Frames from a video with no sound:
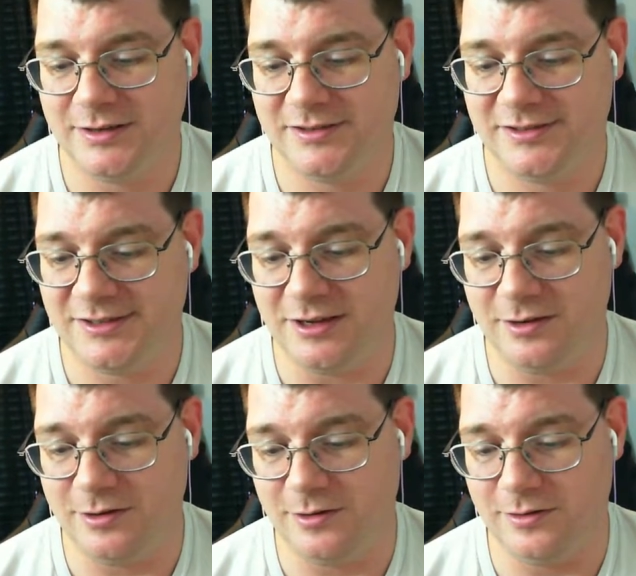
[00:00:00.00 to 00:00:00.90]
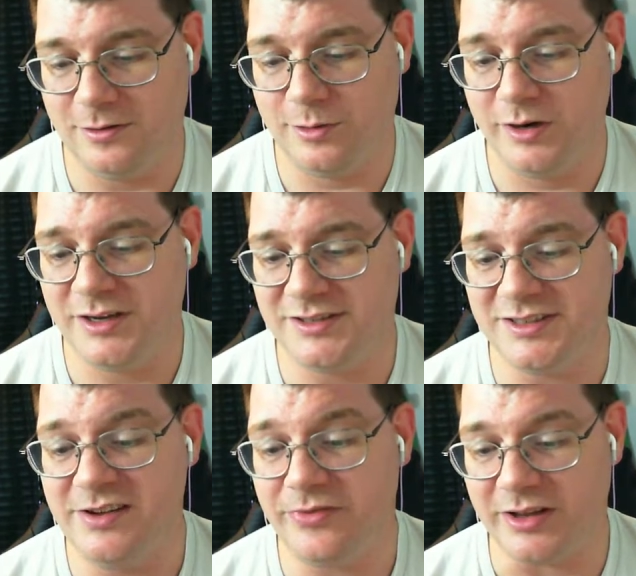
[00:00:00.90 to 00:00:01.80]
So, or his
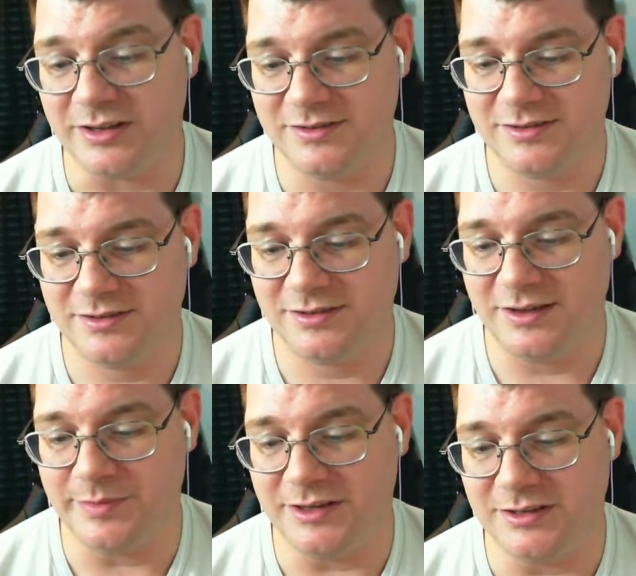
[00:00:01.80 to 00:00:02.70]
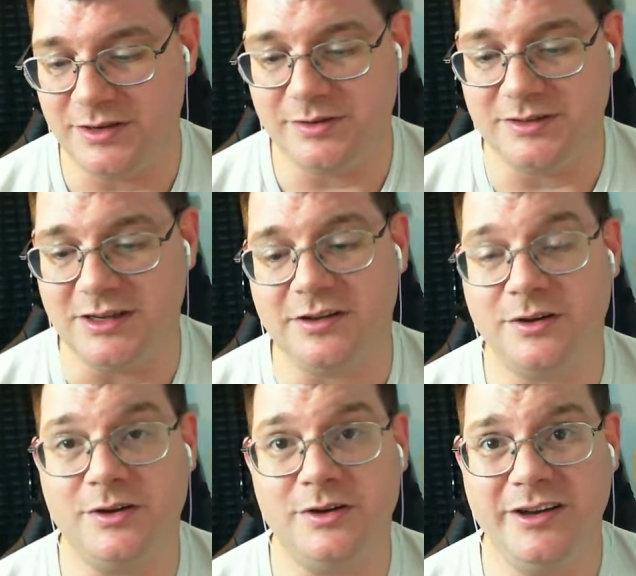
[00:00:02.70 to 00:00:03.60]
defense. I mean, so is he
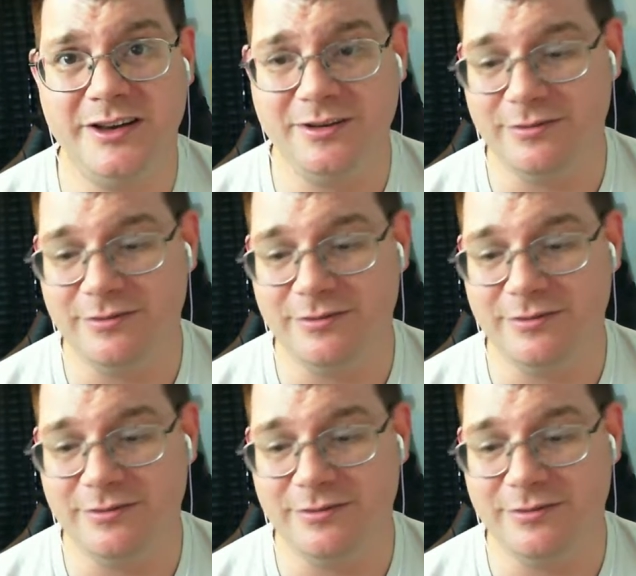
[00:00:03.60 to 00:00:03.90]
good?